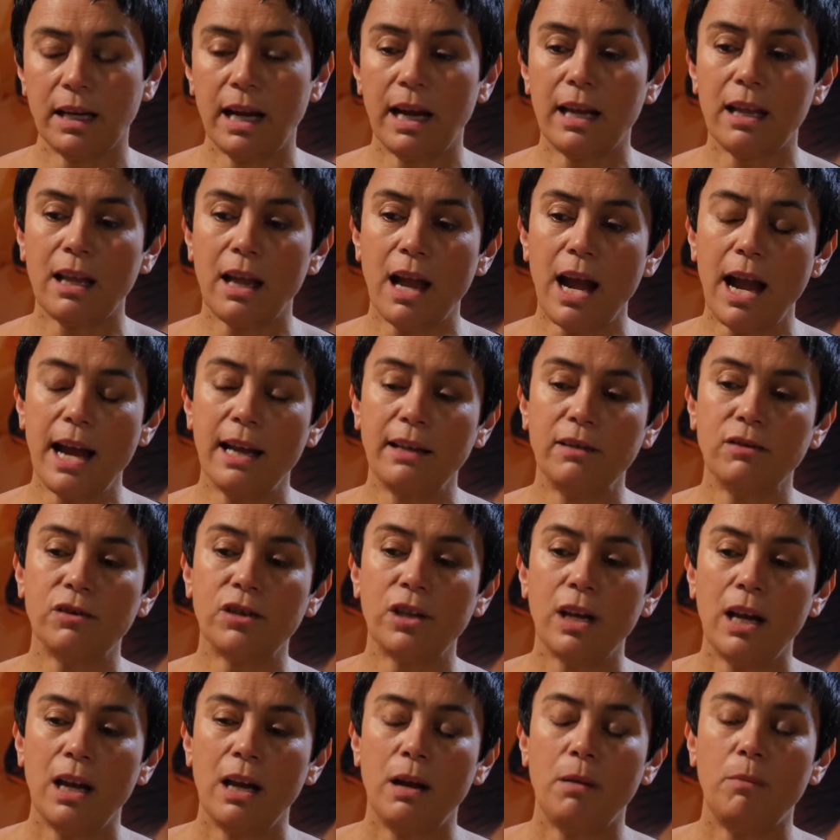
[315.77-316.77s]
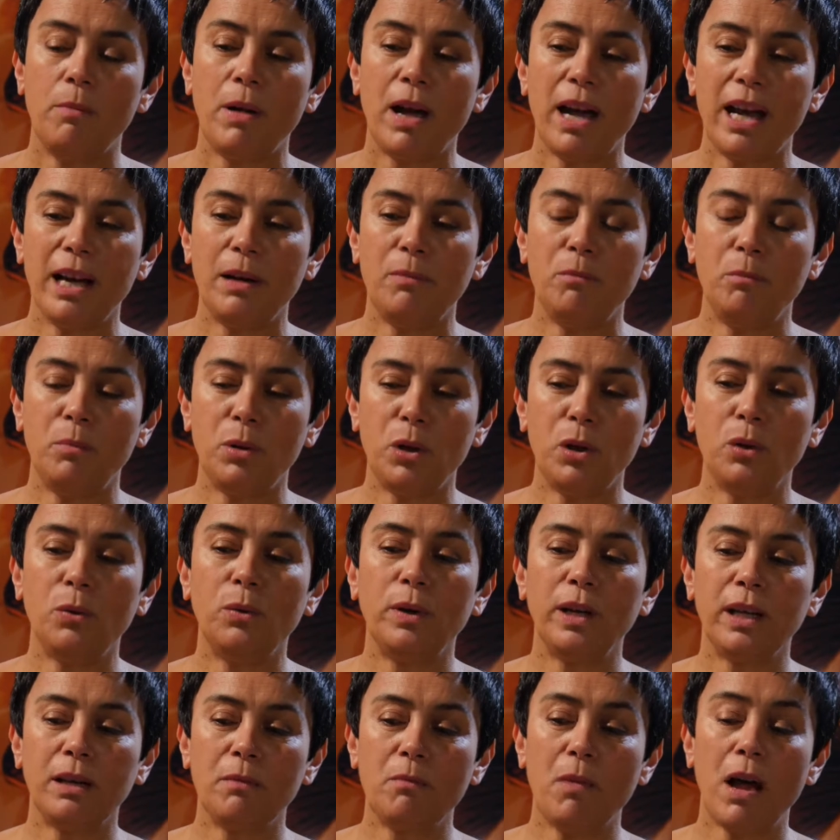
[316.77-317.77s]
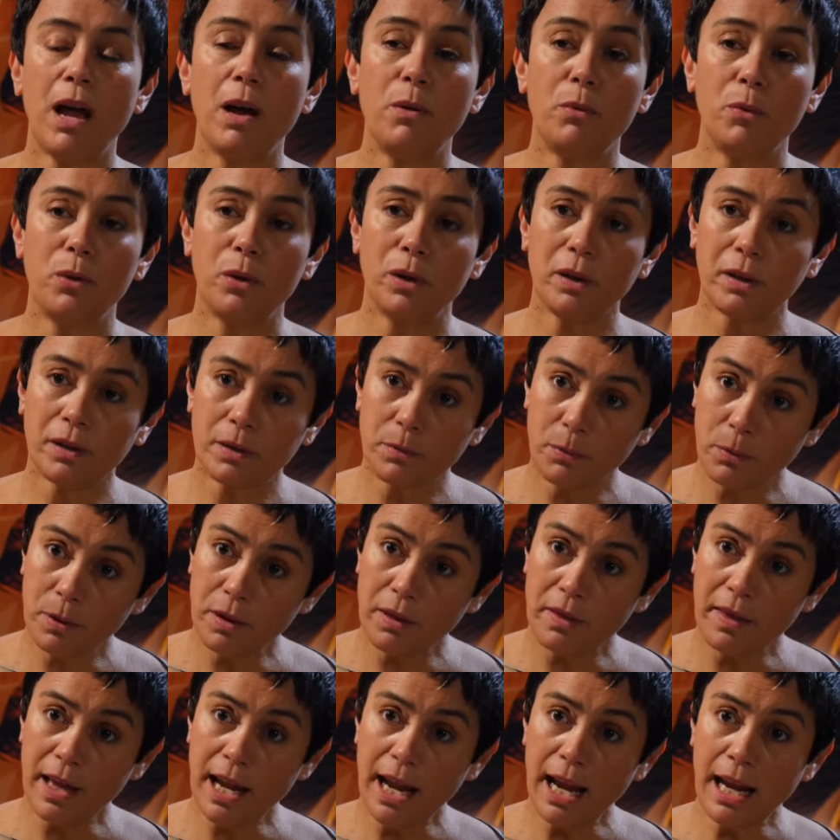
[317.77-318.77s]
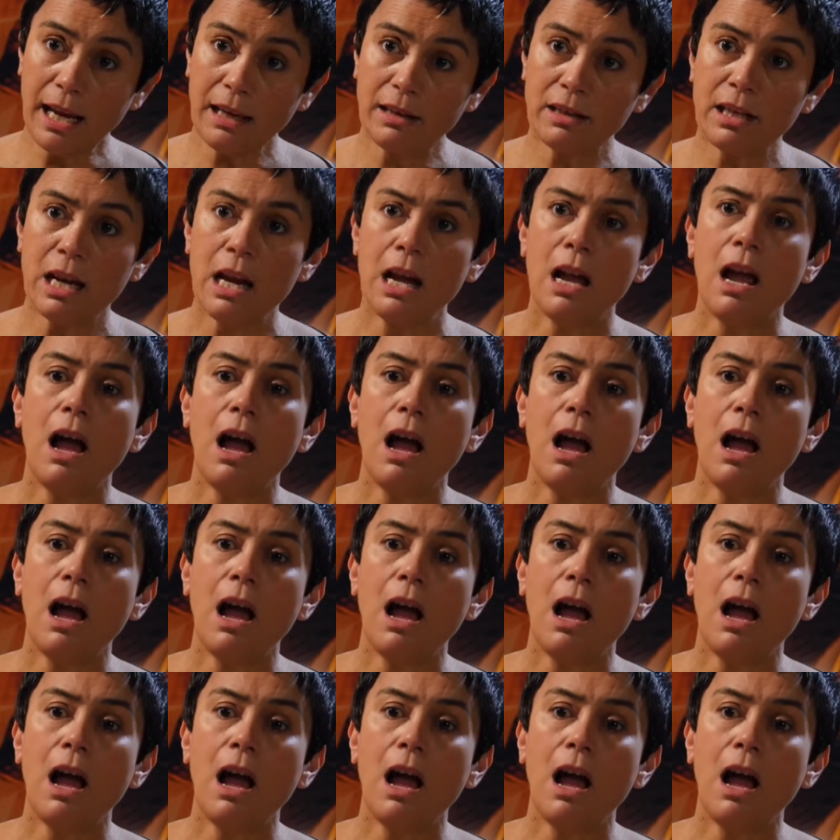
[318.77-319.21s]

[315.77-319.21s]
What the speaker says: and by imbuing my works with that,